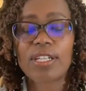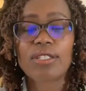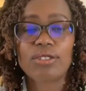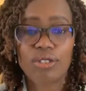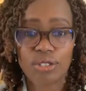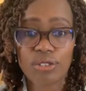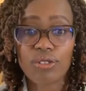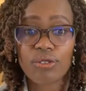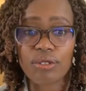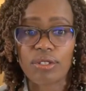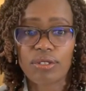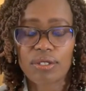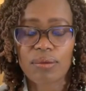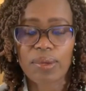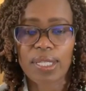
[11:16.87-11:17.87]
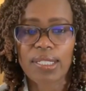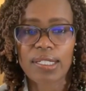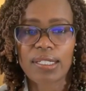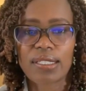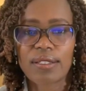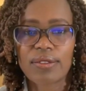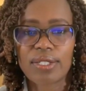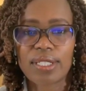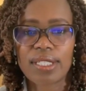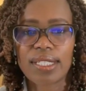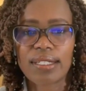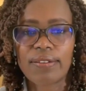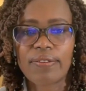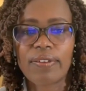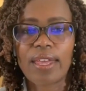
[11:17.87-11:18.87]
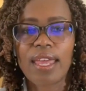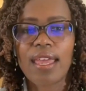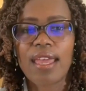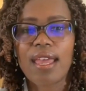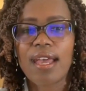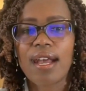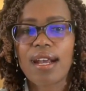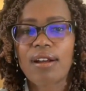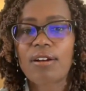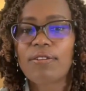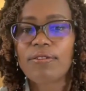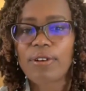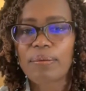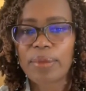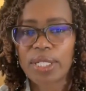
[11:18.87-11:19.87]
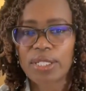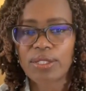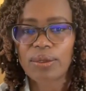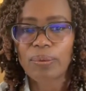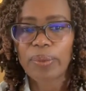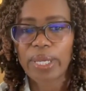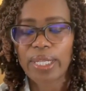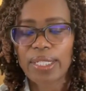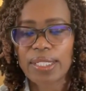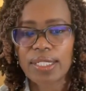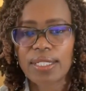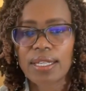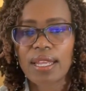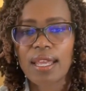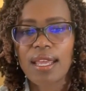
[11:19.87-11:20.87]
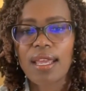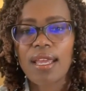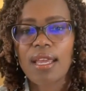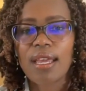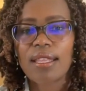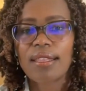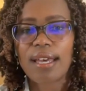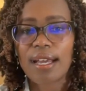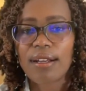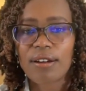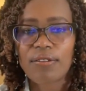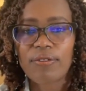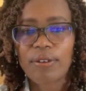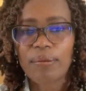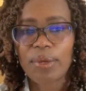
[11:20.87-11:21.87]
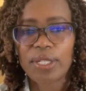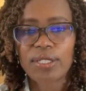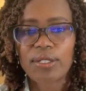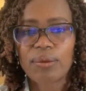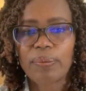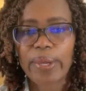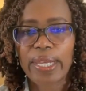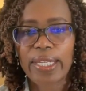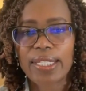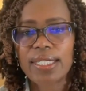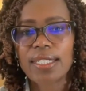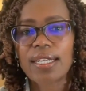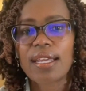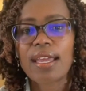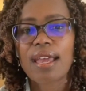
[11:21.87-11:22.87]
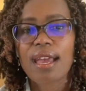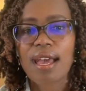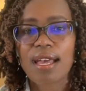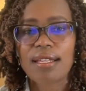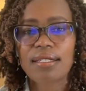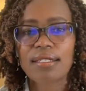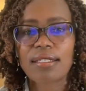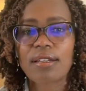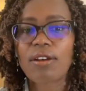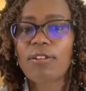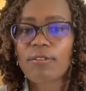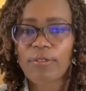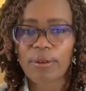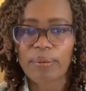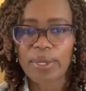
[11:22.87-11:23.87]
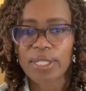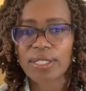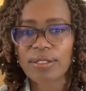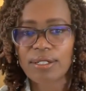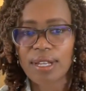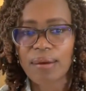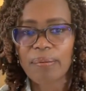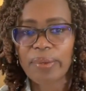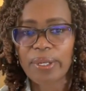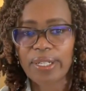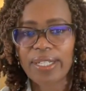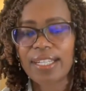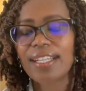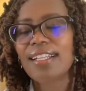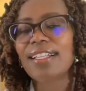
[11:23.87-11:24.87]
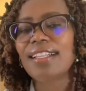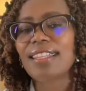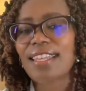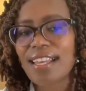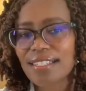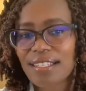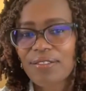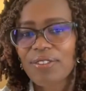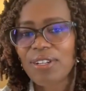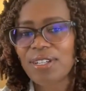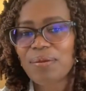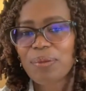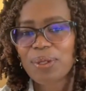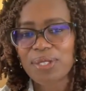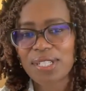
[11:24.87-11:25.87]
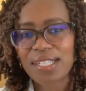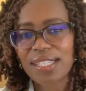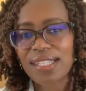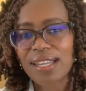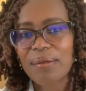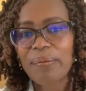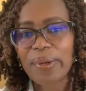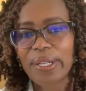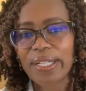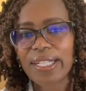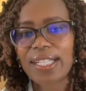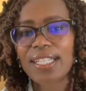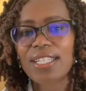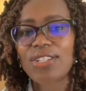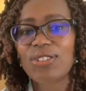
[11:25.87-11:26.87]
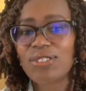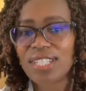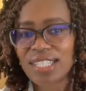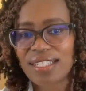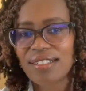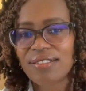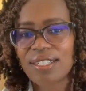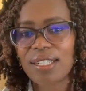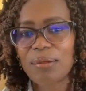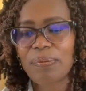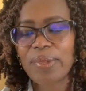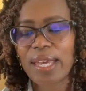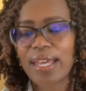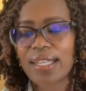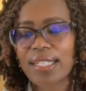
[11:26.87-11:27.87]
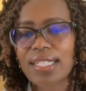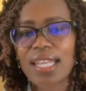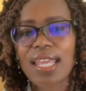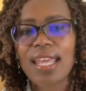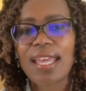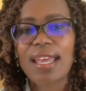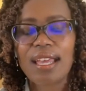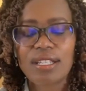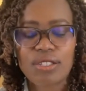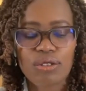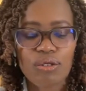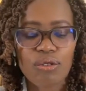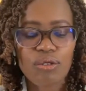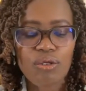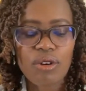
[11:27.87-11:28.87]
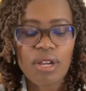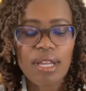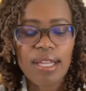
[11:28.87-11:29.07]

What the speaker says: should automatically receive a confirmation page. That confirmation page has the confirmation number. That's a very important number. You need to keep that. So